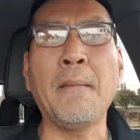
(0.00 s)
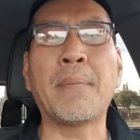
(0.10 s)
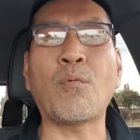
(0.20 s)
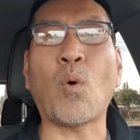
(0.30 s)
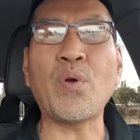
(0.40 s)

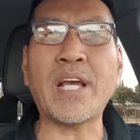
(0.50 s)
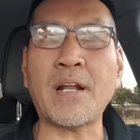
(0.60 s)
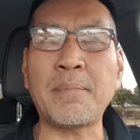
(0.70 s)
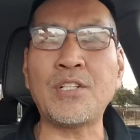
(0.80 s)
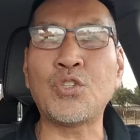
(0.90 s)
but what we
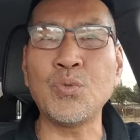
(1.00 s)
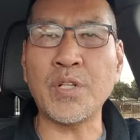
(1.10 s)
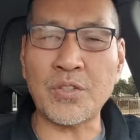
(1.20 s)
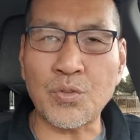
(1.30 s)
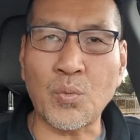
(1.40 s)
gotta be
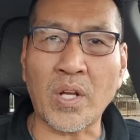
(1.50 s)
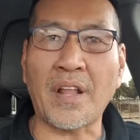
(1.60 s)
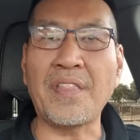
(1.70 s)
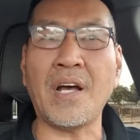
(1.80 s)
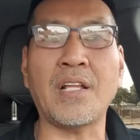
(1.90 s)
doing to one
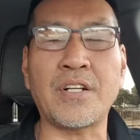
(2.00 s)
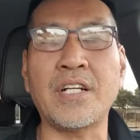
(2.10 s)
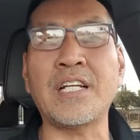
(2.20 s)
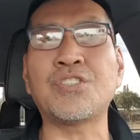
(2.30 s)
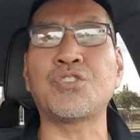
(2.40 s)
another
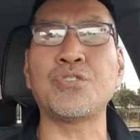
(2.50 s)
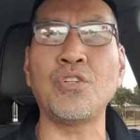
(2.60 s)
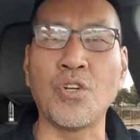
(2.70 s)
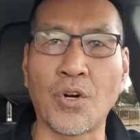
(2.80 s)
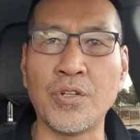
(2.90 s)
is to
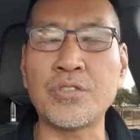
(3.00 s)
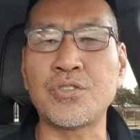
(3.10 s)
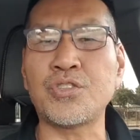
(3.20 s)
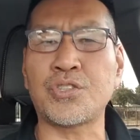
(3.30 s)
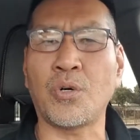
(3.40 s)
learn
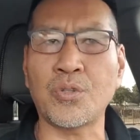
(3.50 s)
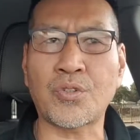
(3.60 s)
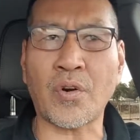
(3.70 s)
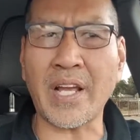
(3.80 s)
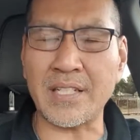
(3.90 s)
to show
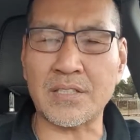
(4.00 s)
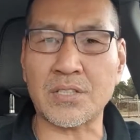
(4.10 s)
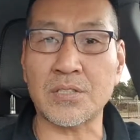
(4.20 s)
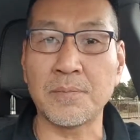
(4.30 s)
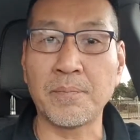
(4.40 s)

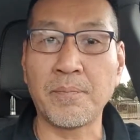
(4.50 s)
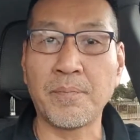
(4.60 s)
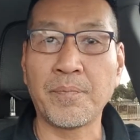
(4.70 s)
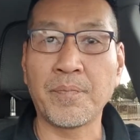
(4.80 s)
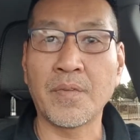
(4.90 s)
grace,
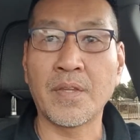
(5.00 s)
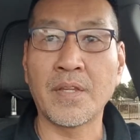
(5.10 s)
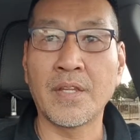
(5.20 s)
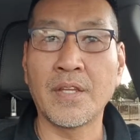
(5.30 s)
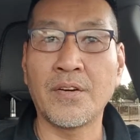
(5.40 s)

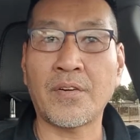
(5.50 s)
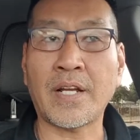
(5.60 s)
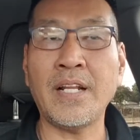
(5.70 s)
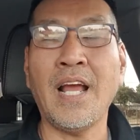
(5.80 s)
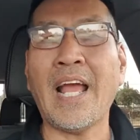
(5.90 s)
right?